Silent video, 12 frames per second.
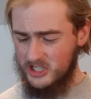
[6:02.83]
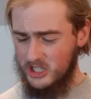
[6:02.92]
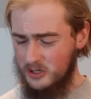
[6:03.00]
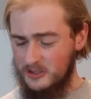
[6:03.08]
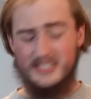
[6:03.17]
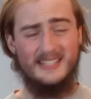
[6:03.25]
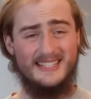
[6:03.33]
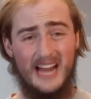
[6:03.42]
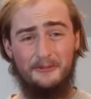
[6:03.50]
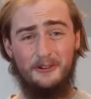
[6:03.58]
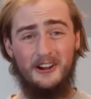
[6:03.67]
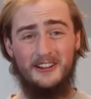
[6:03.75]
shoes
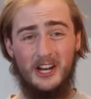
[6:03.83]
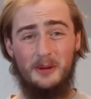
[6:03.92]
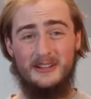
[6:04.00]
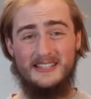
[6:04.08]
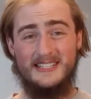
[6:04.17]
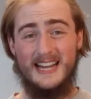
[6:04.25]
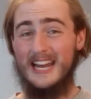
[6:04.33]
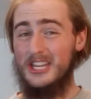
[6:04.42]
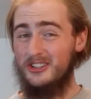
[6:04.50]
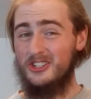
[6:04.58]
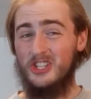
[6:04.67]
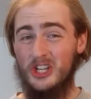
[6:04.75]
suffer a little bit of design.
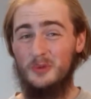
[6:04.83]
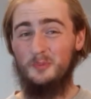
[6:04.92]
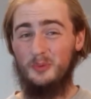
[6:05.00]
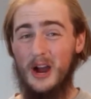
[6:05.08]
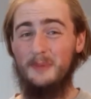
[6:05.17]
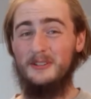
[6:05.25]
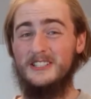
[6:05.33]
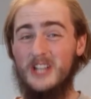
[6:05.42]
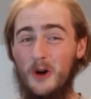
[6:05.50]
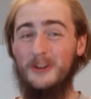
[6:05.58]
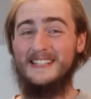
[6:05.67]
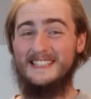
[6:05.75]
You shouldn't probably
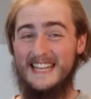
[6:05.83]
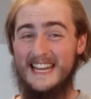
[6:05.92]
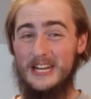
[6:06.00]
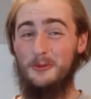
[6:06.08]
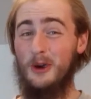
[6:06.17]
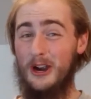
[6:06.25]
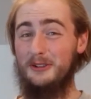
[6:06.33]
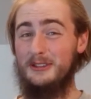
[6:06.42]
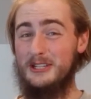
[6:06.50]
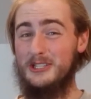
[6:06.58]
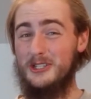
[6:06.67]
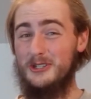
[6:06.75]
go on a date wearing
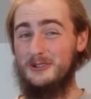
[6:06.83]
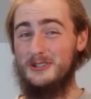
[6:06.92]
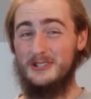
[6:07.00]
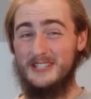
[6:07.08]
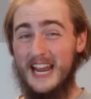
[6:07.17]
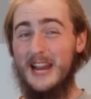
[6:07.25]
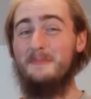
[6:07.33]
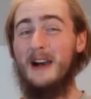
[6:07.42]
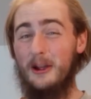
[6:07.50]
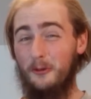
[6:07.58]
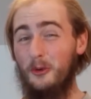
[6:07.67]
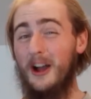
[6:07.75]
these shoes. Your date
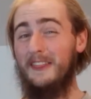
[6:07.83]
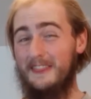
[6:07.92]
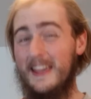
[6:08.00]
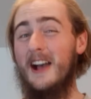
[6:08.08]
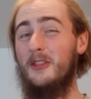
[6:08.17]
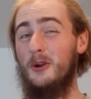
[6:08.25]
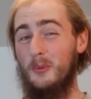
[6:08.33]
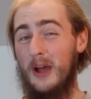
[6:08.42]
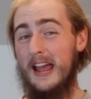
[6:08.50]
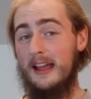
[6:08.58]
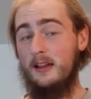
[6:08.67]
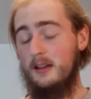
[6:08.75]
might run the other
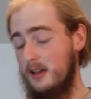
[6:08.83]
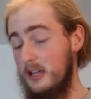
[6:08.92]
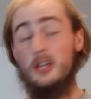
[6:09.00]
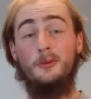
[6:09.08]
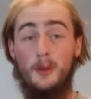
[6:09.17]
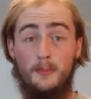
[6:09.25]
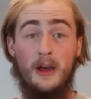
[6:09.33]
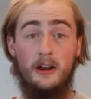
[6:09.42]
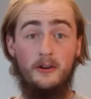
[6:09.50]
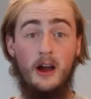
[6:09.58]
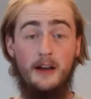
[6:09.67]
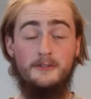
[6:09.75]
way. You'd be
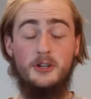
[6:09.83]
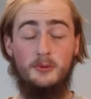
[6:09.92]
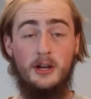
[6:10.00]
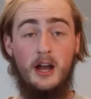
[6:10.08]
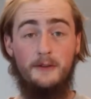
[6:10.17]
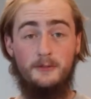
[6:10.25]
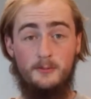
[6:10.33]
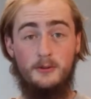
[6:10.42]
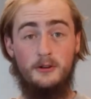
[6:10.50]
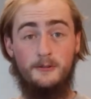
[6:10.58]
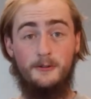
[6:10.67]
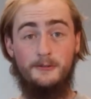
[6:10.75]
better off showing off your
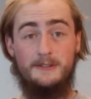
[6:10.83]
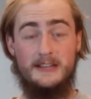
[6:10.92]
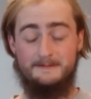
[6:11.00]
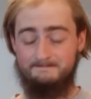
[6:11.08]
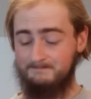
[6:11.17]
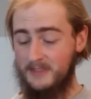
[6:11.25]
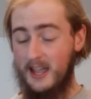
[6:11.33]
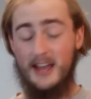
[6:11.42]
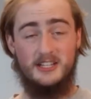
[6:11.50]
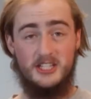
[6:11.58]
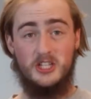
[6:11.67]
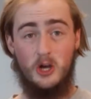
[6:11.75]
beautiful feet
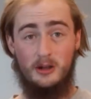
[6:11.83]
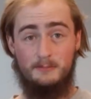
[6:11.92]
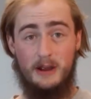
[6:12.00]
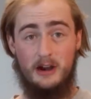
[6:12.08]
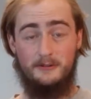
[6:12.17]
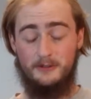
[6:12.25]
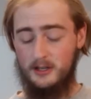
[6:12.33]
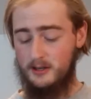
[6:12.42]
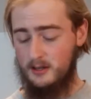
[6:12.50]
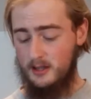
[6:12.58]
and just going barefoot.